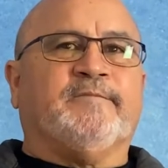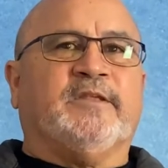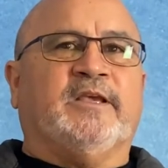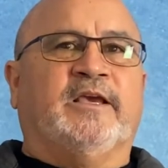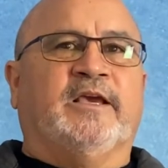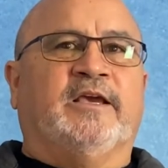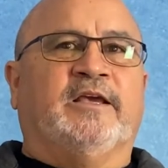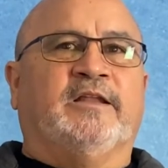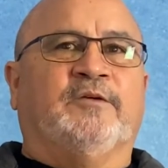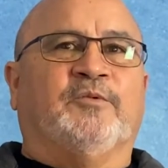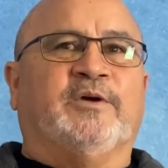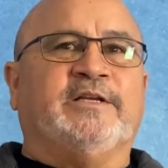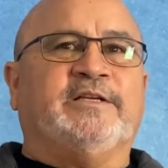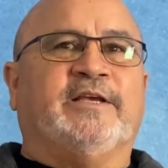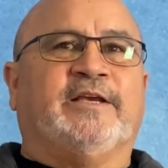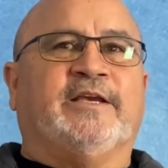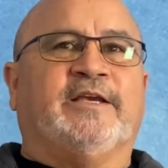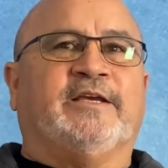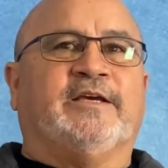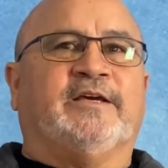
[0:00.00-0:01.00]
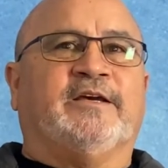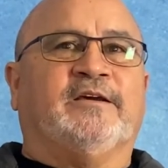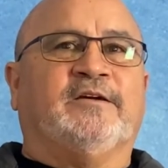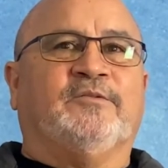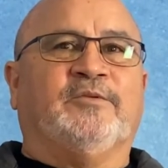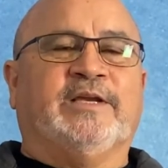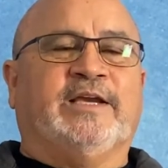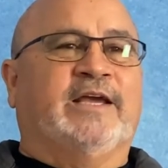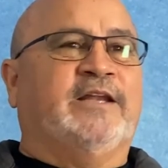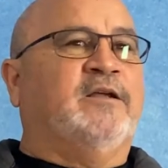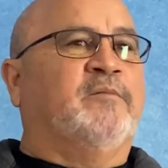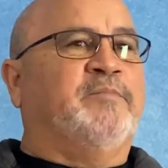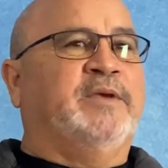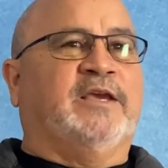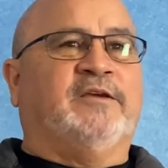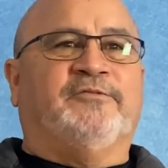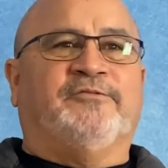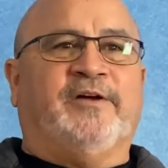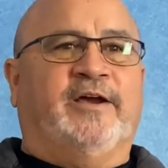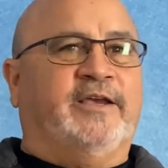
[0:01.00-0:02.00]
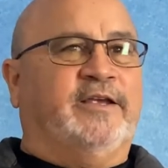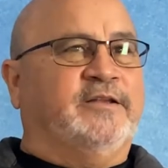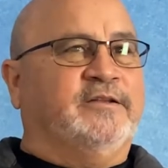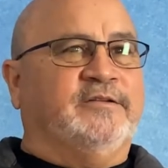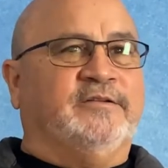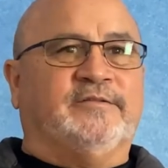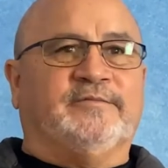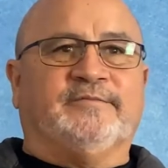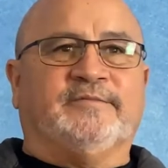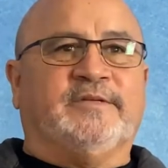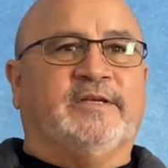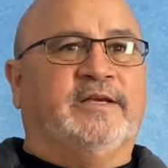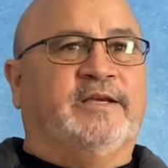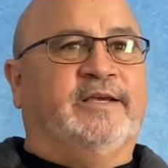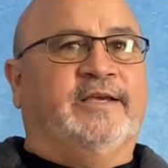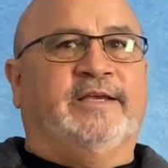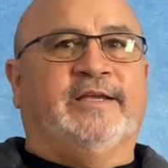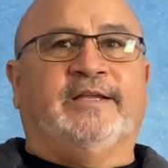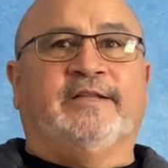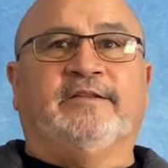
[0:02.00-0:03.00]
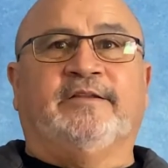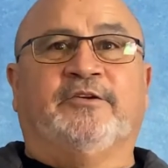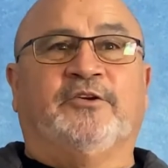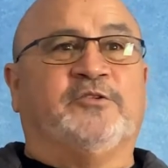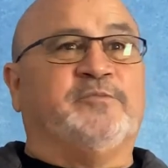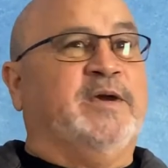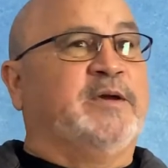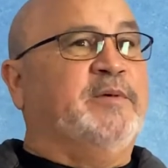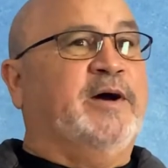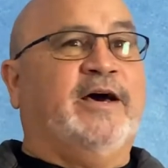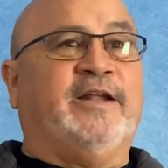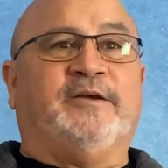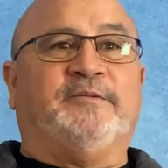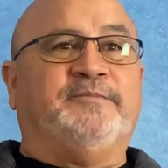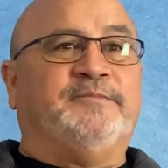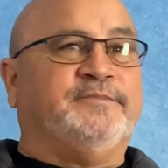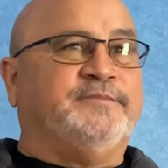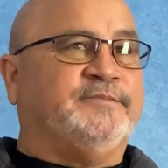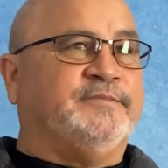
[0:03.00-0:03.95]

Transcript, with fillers: And one day uh, we got in a big fight, and here's my bottom.